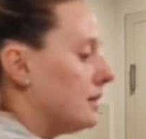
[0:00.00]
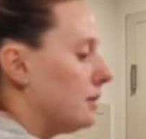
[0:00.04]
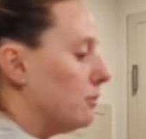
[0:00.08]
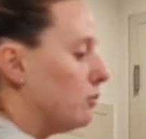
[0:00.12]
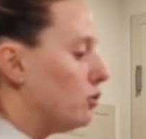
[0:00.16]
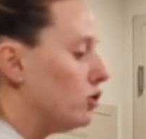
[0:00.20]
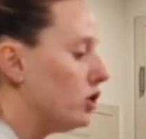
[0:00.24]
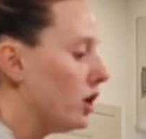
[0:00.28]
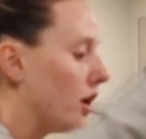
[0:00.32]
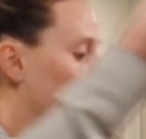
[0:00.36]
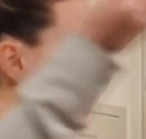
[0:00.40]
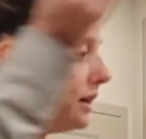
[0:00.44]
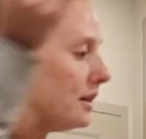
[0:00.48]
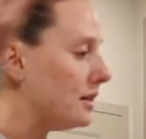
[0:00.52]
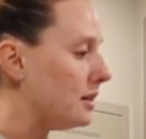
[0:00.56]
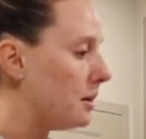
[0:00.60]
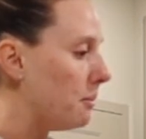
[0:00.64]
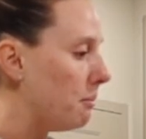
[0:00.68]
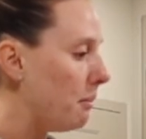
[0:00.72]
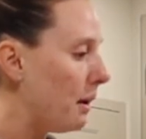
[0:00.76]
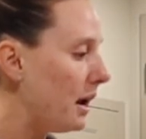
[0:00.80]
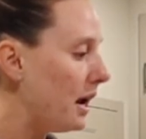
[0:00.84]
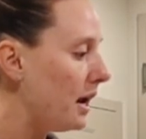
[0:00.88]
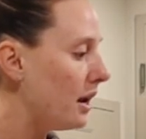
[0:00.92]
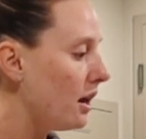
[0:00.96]
some cherry
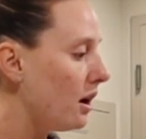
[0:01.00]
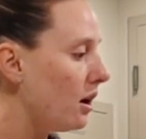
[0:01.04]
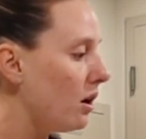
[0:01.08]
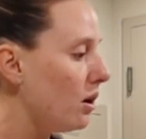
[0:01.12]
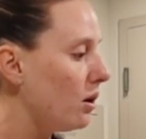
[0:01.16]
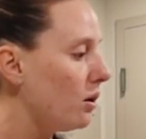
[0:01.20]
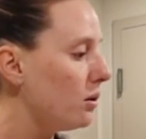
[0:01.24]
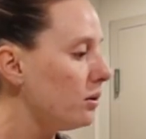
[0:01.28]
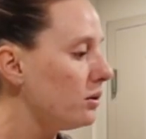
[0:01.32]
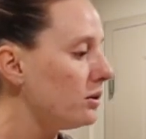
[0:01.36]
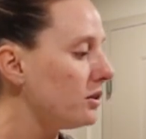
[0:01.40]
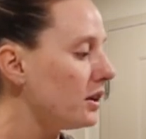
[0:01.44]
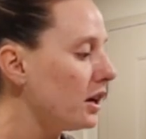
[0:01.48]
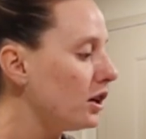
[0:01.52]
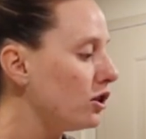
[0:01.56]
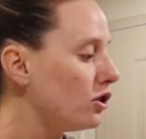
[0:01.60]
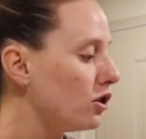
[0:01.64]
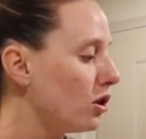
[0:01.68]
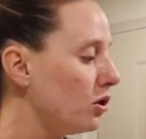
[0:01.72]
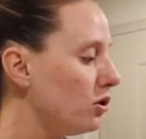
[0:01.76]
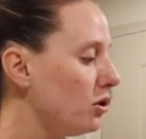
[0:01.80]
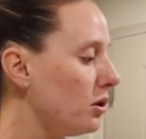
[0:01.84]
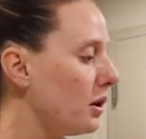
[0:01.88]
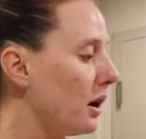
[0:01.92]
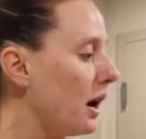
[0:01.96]
tomatoes. I
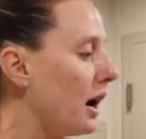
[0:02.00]
showed you